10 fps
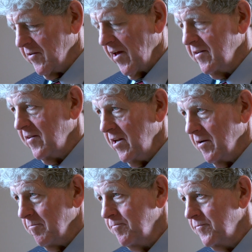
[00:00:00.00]
since I'd seen
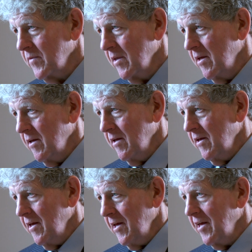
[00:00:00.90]
him.
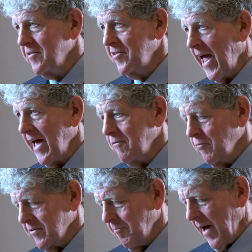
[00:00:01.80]
His dad was a